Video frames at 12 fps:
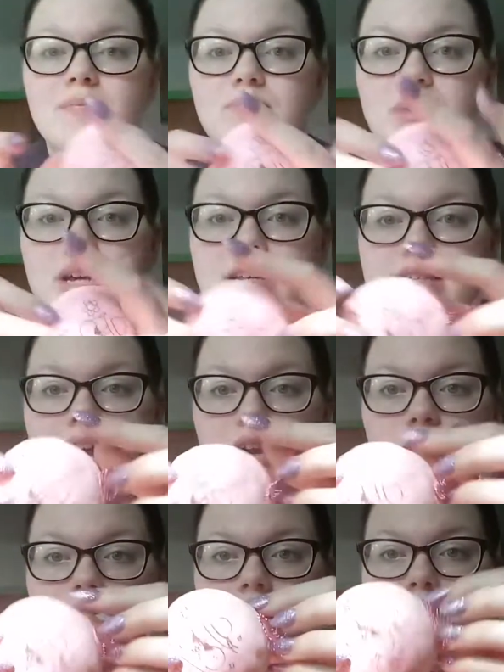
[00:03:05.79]
because I
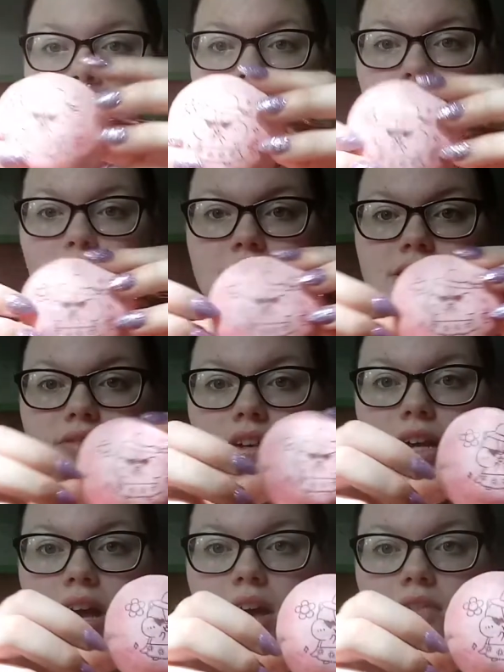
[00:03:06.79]
don't recommend buns
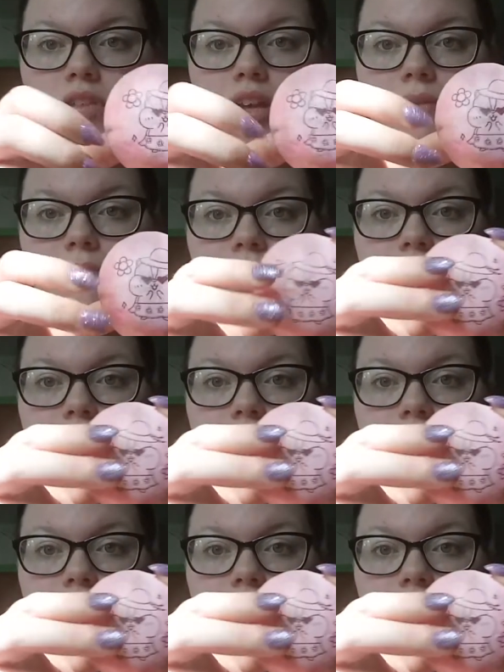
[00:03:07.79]
very often.